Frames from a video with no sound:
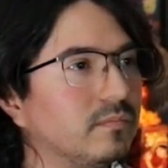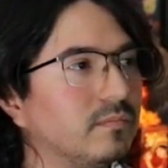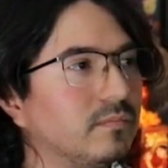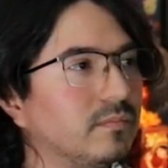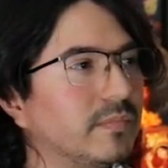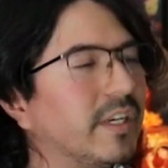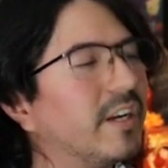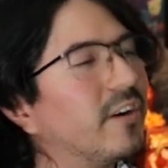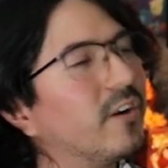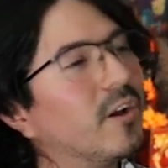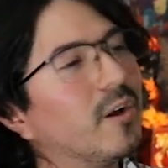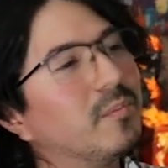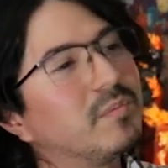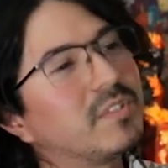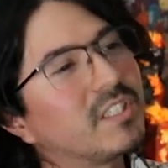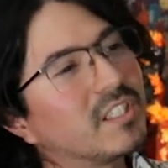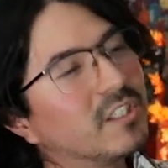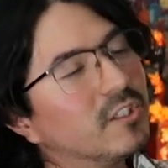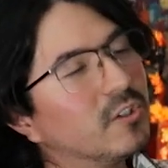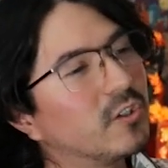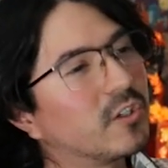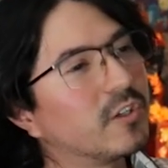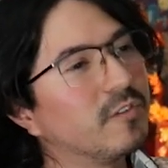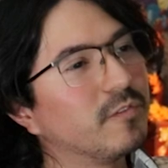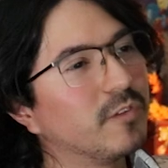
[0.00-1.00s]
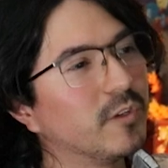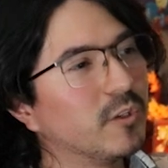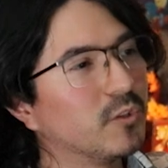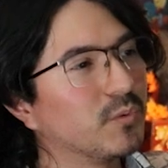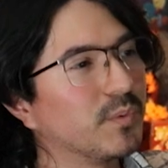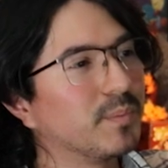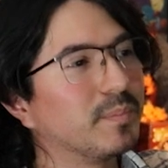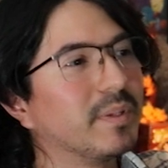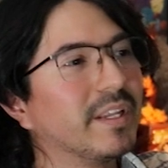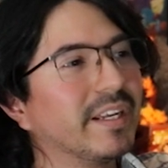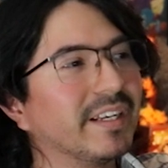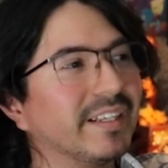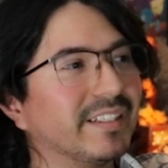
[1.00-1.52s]
I don't know, I'm just a little confused when
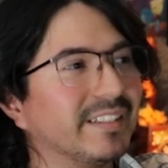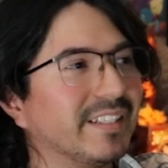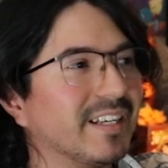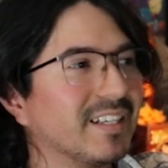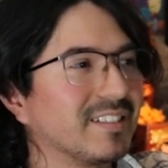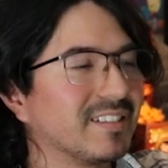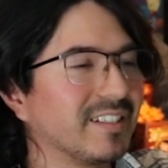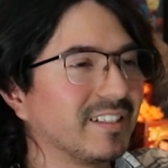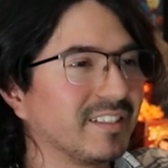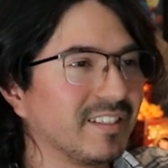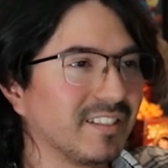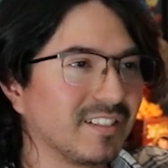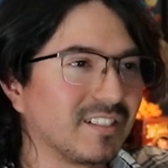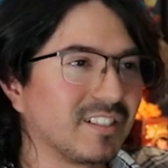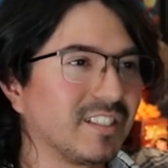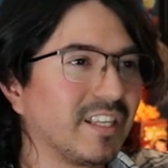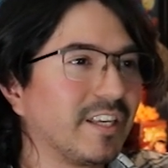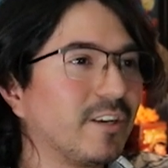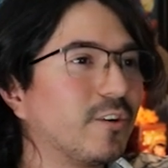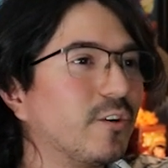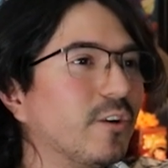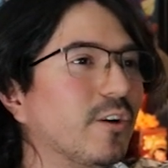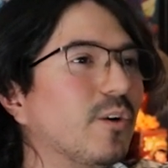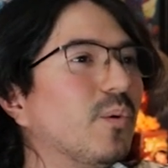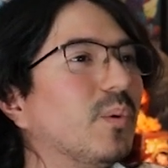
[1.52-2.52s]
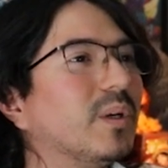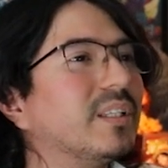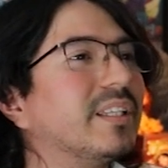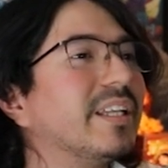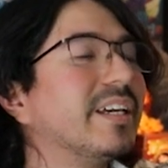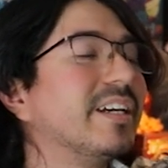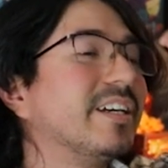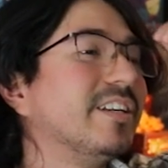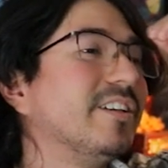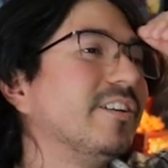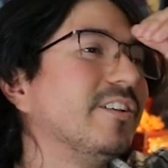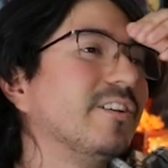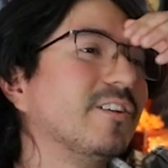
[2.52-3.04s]
playing decks like this because I don't know what they
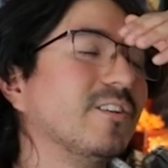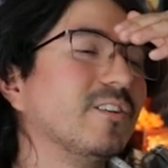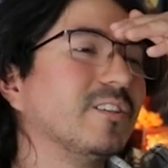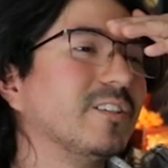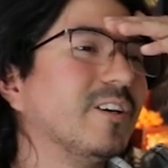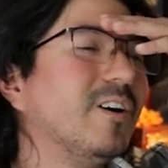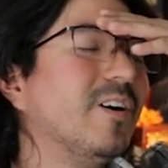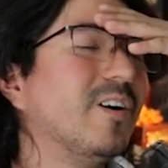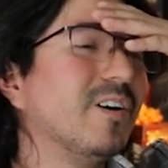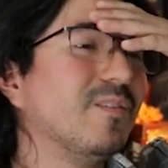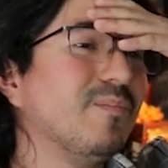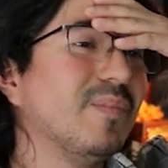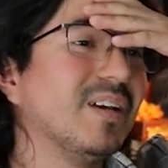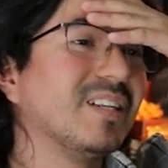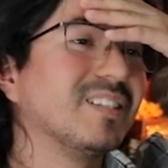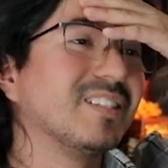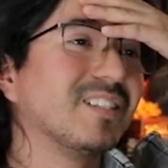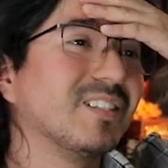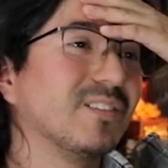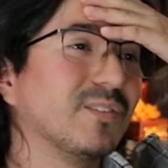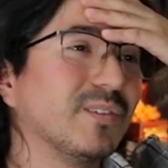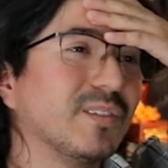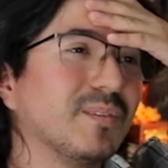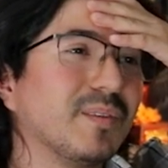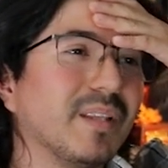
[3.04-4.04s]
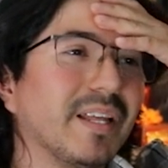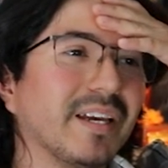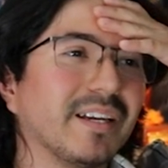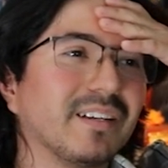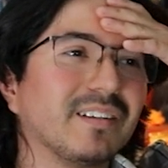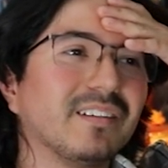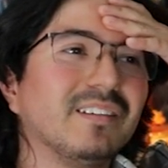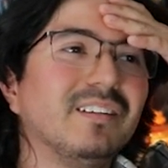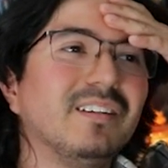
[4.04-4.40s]
can do, so it messes with like